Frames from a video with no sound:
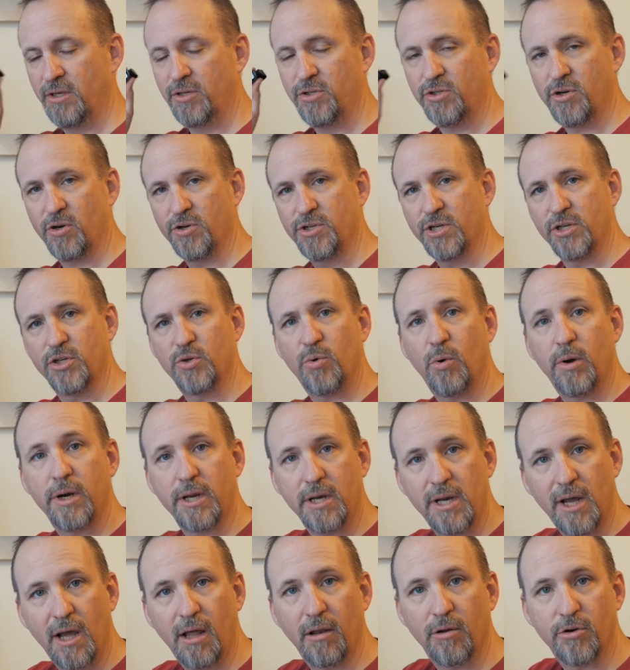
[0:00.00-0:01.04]
charging
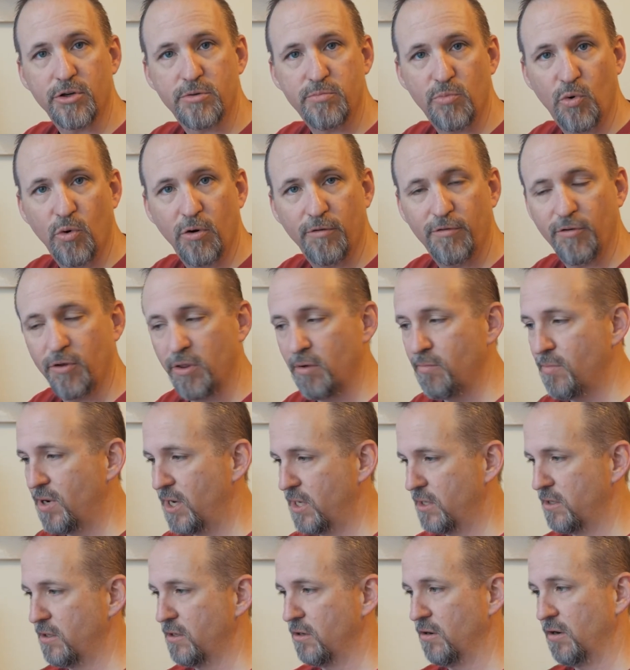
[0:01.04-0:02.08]
$20 more for the
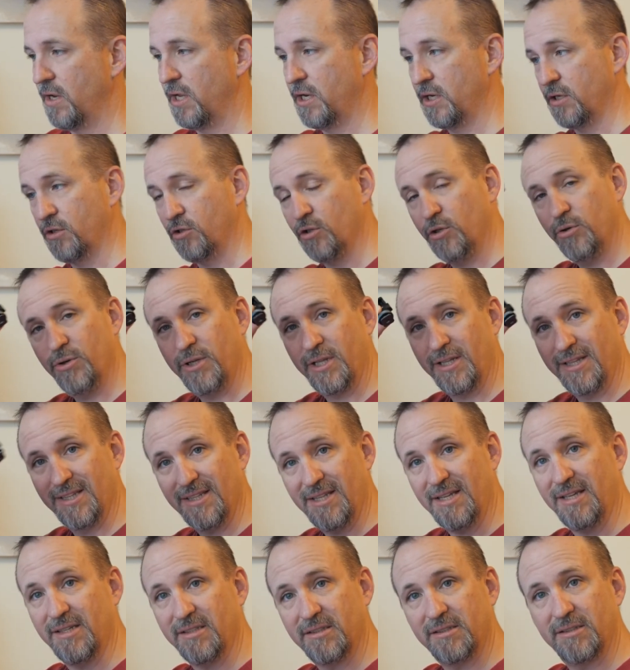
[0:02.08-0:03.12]
monitor, and including
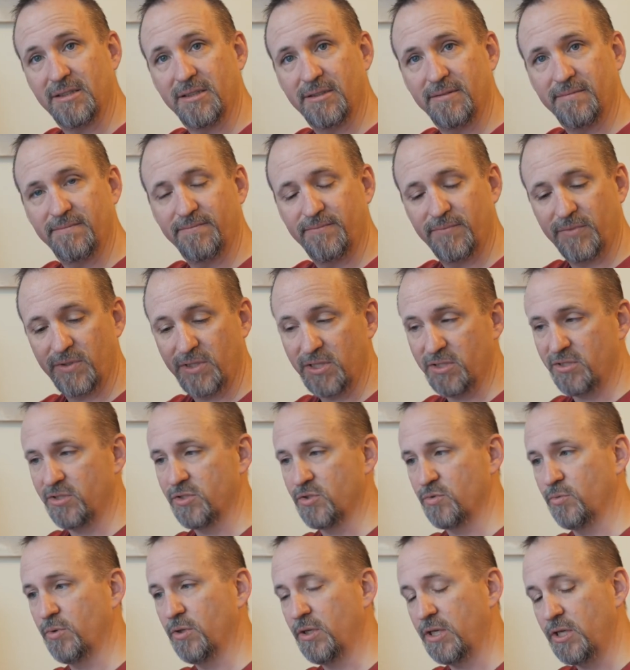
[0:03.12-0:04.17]
this. This
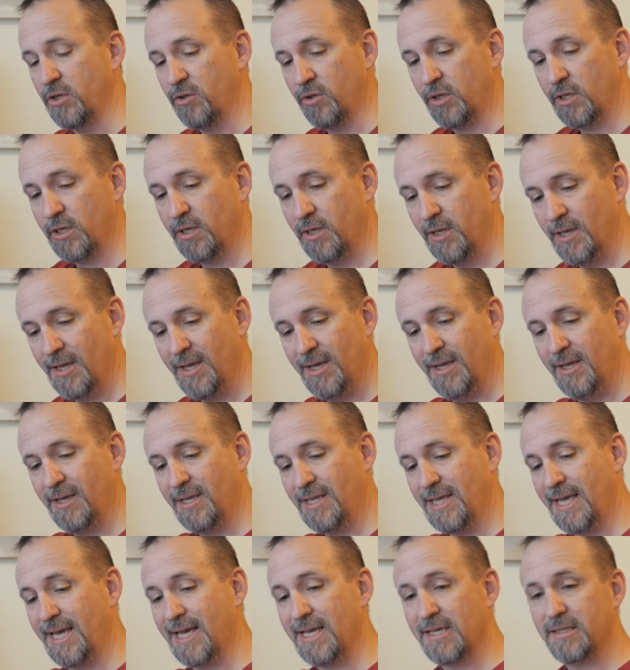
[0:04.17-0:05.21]
is really good.
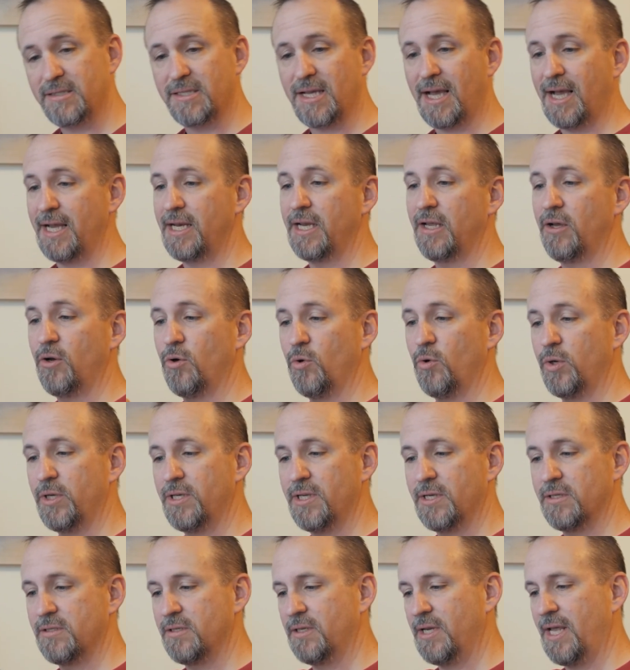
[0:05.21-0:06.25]
Yes, I know it
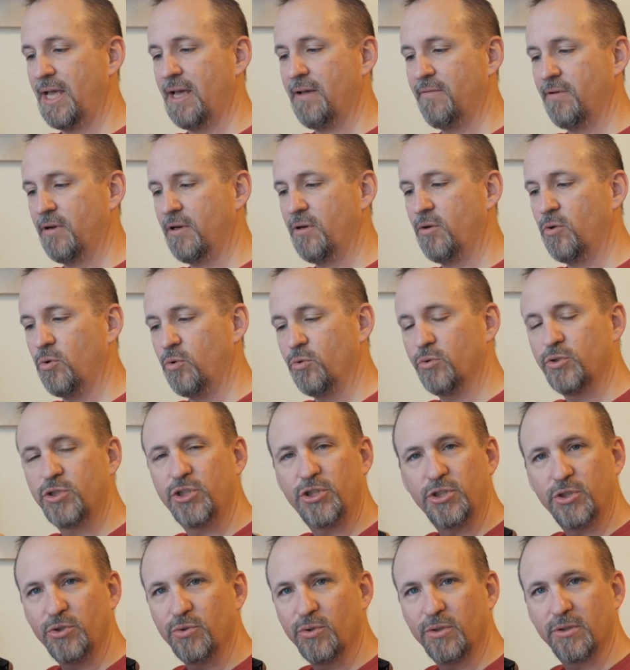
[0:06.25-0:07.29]
doesn't have a cold
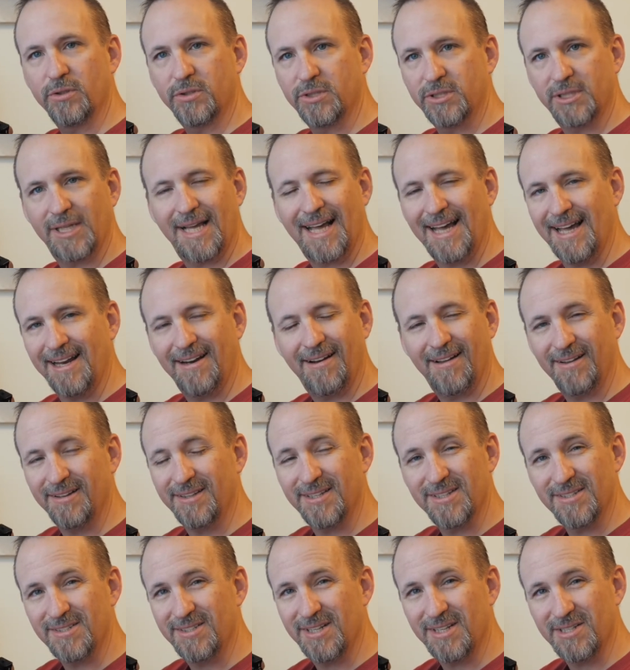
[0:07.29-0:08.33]
shoe on the side like
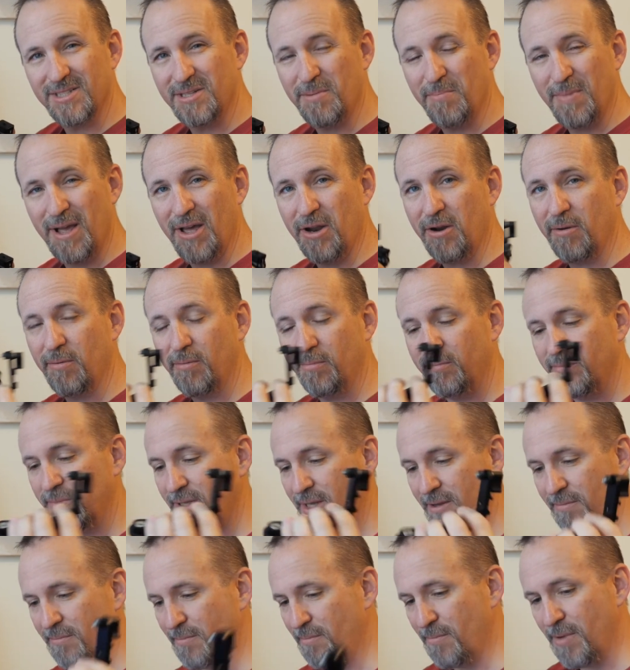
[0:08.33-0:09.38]
this does to mount a
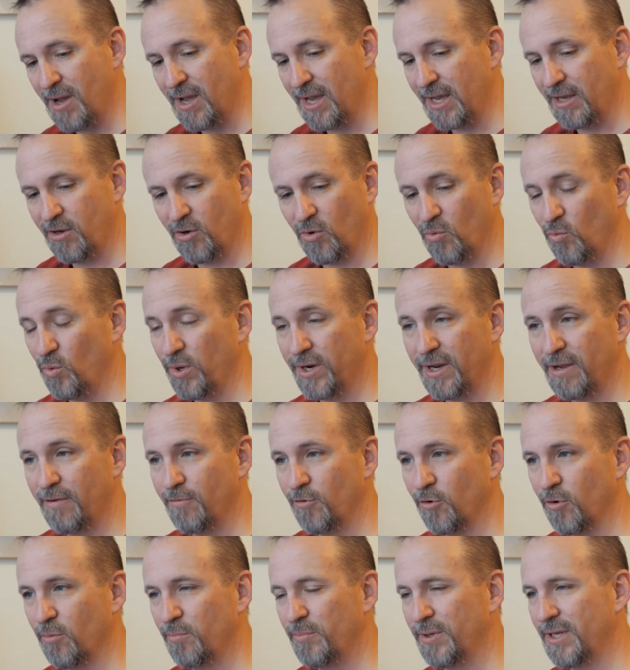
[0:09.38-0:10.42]
mic or
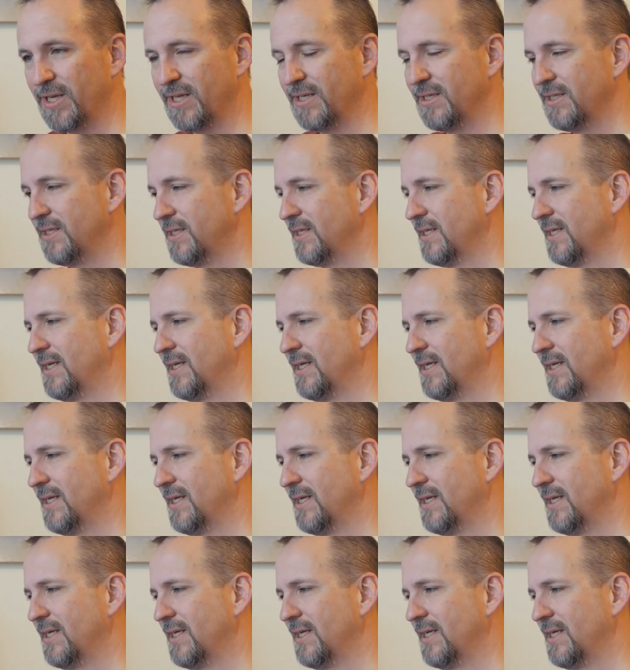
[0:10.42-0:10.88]
whatever, but